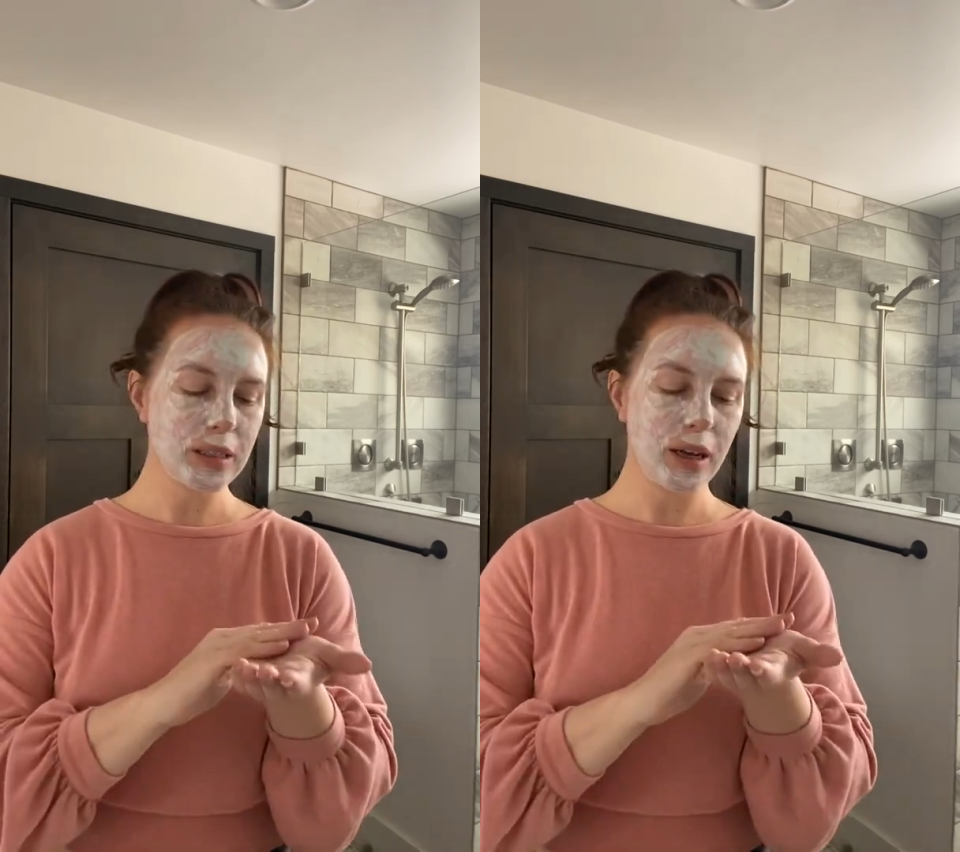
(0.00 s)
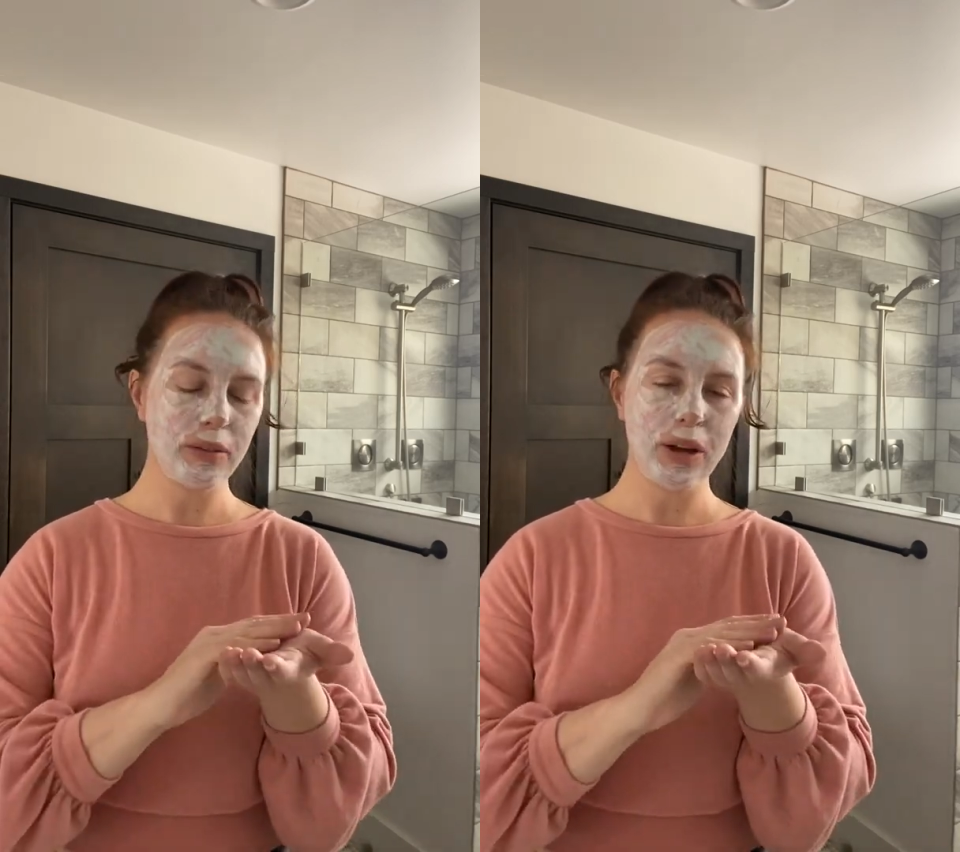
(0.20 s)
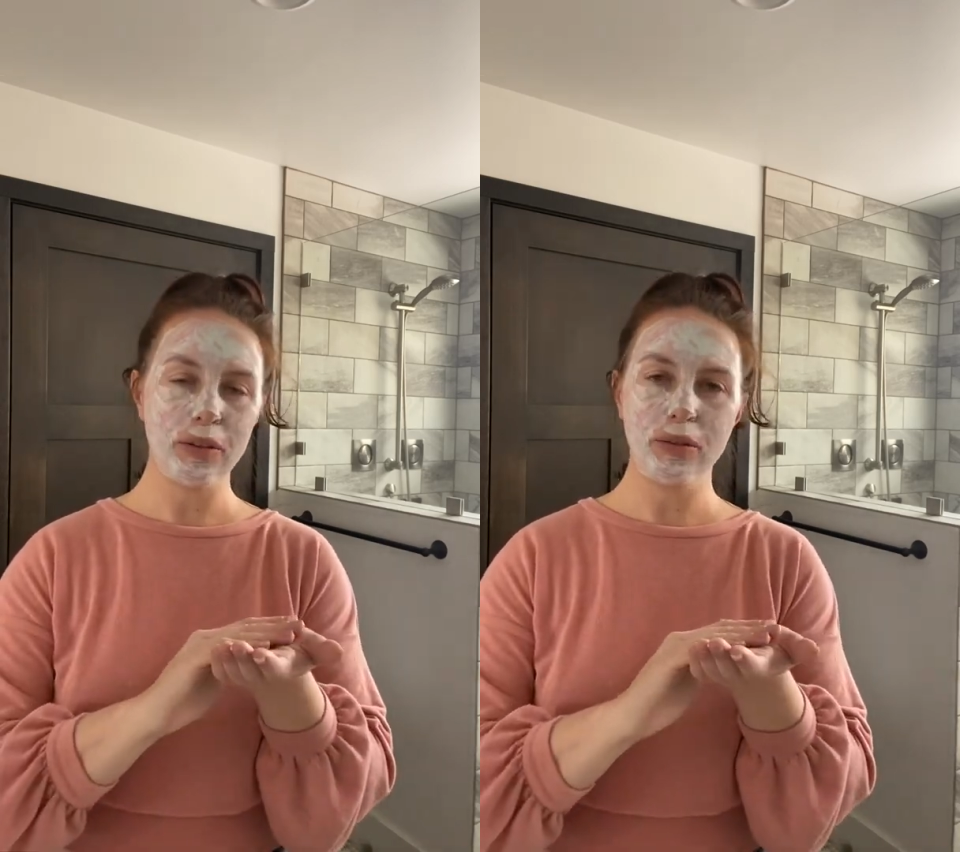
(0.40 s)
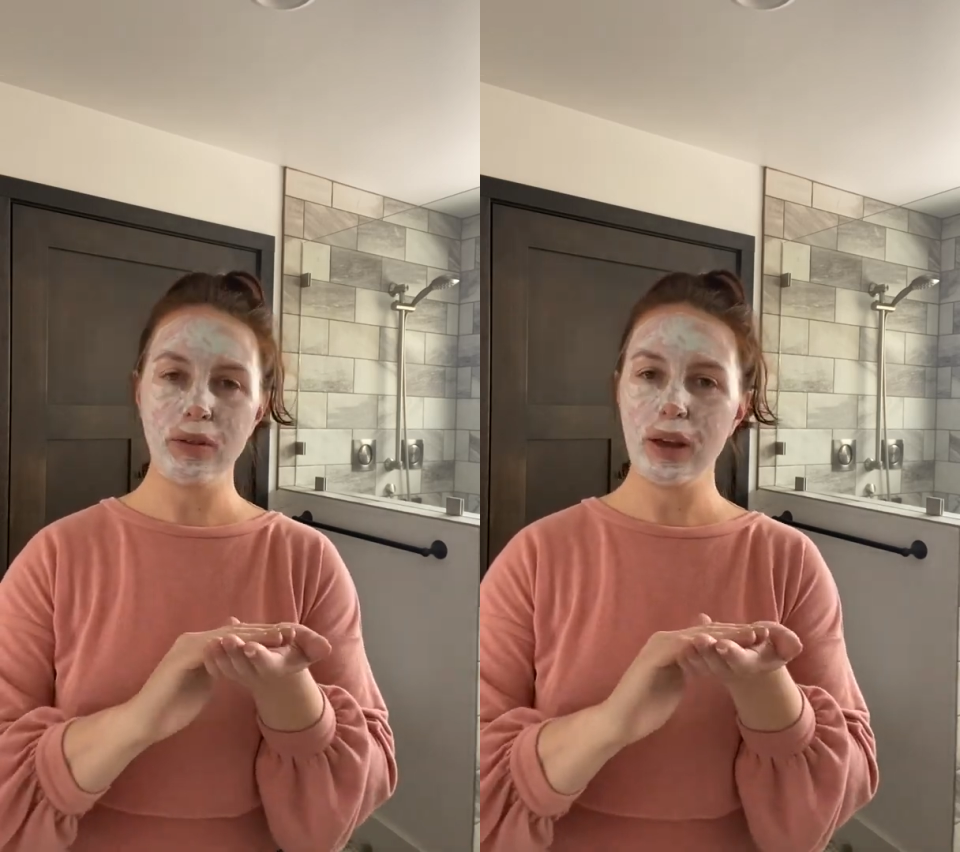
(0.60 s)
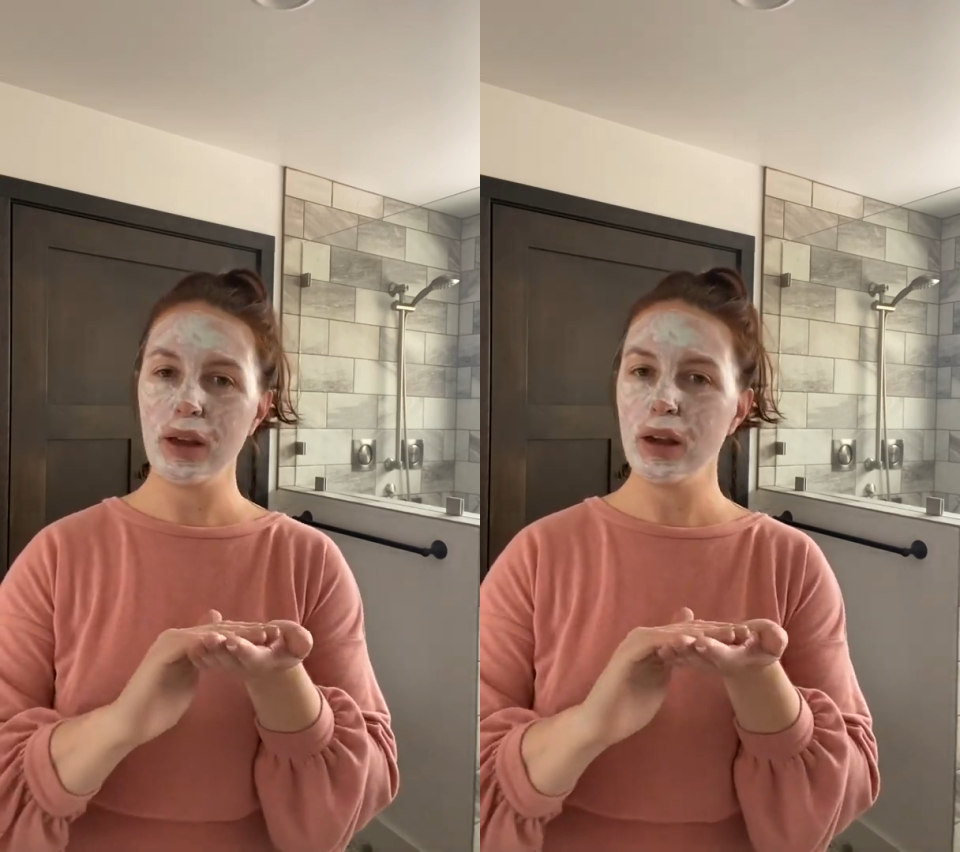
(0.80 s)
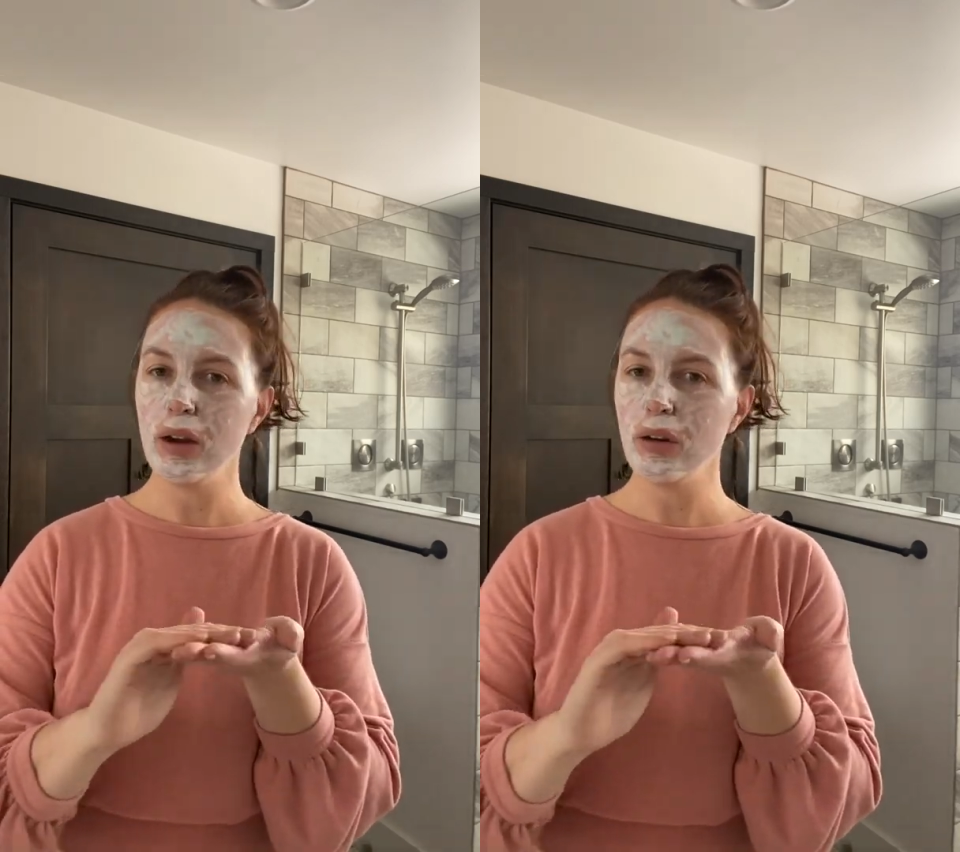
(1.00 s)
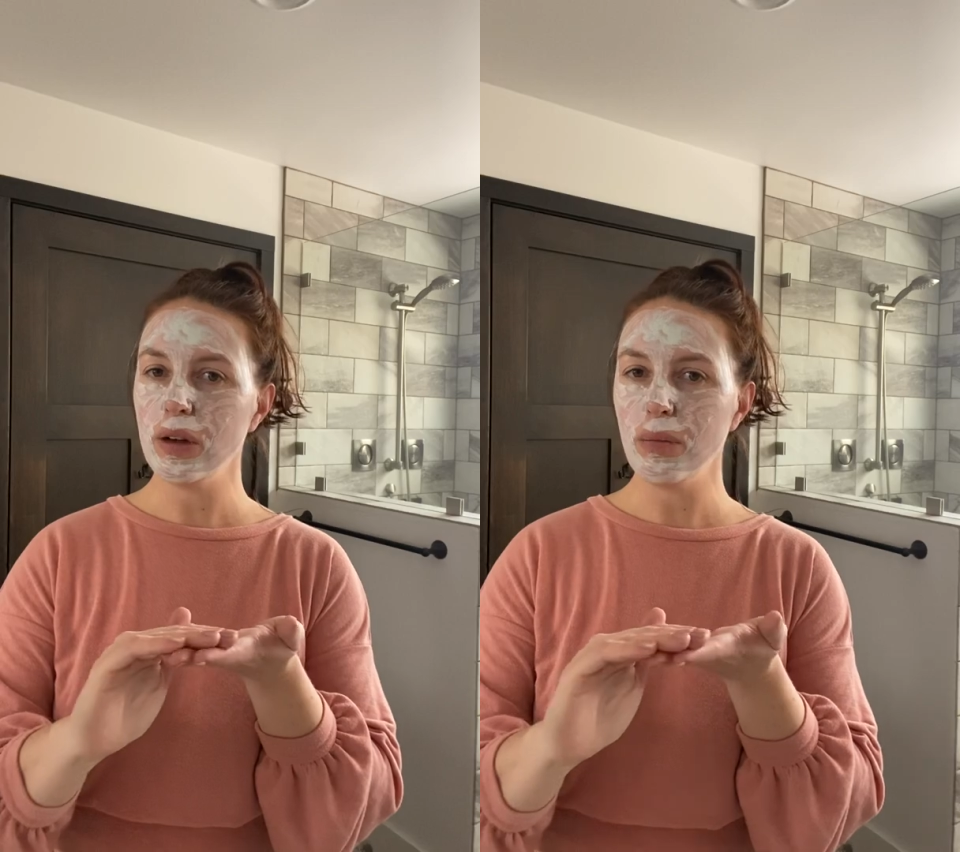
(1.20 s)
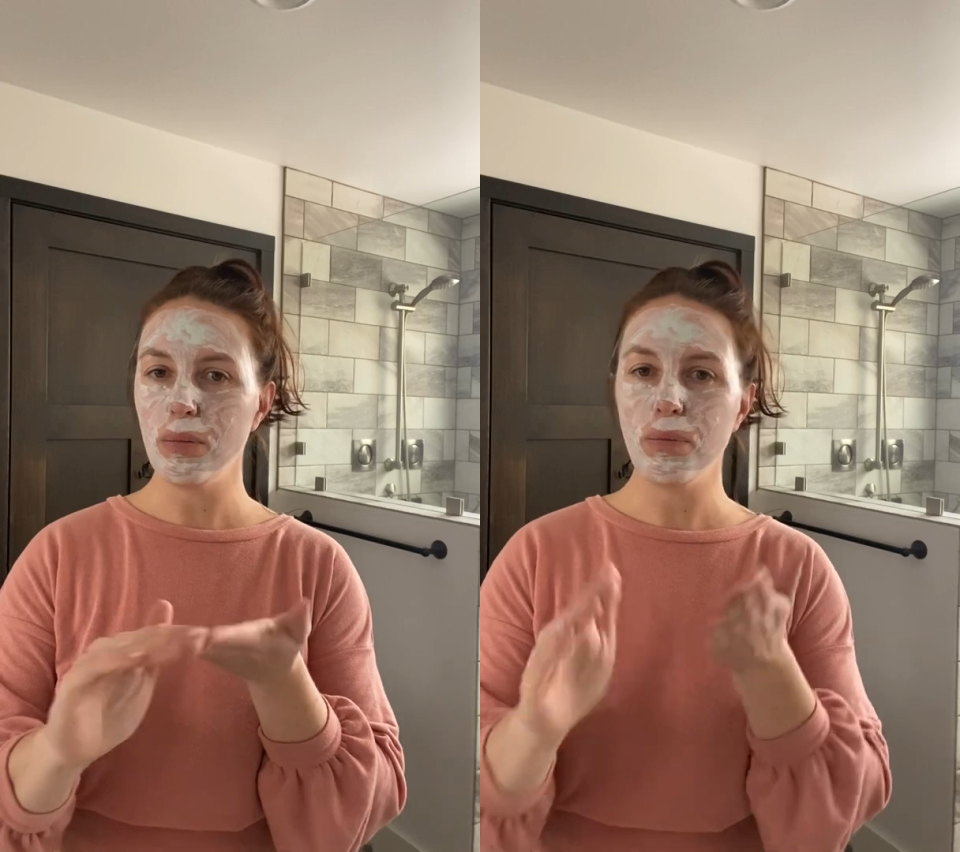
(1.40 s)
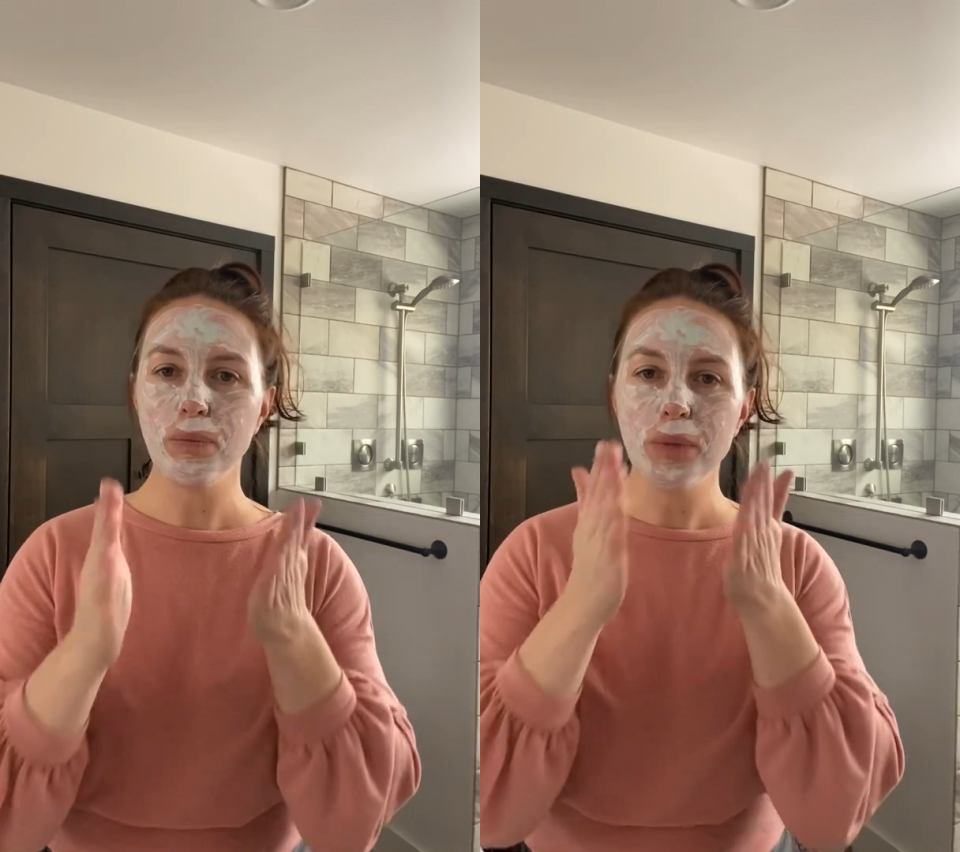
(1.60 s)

off that very